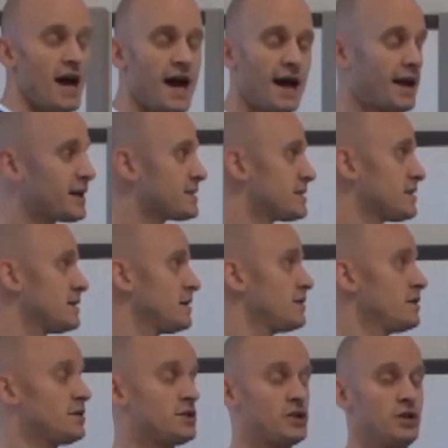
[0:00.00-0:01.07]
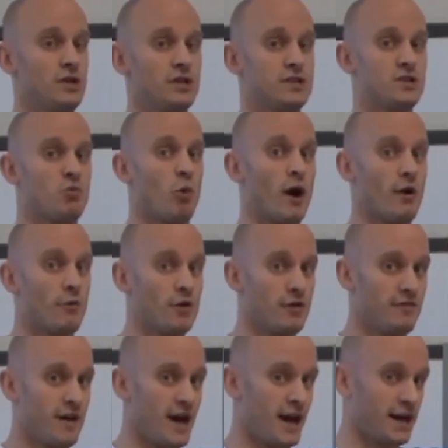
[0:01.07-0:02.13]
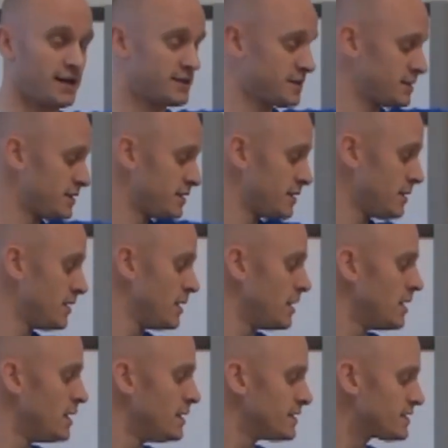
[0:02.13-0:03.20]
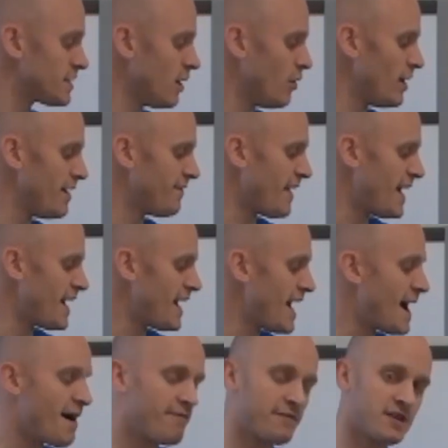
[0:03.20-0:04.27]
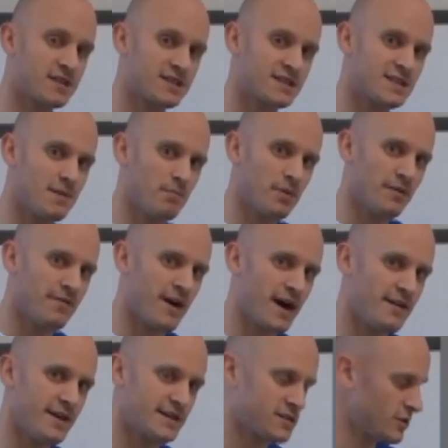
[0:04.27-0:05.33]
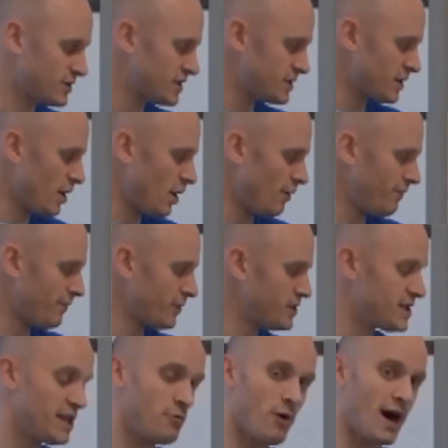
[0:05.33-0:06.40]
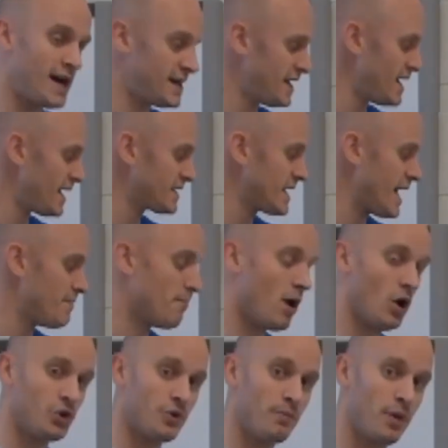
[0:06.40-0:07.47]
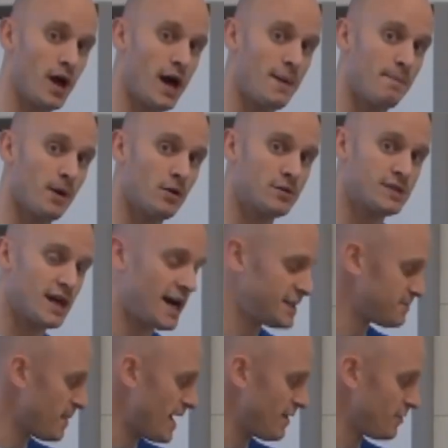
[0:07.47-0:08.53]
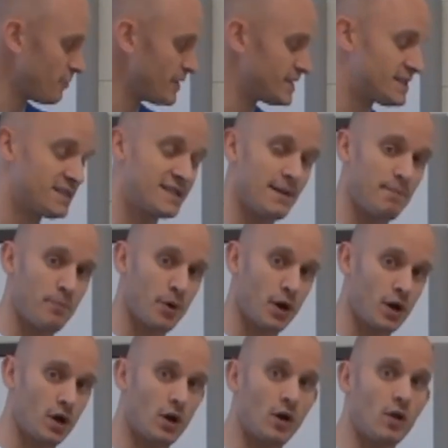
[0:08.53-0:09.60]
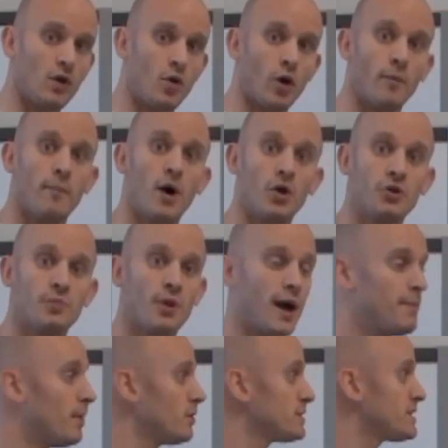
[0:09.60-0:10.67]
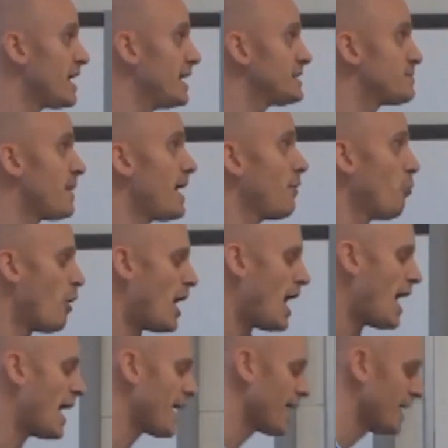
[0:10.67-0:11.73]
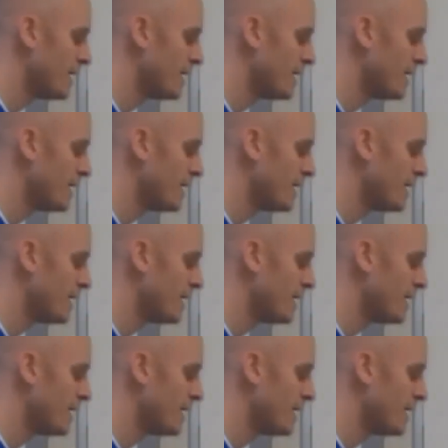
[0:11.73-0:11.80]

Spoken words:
x to the square root of x. So if I have to simplify this or solve for dy dx, I multiply both sides by the reciprocal or multiply both sides by y.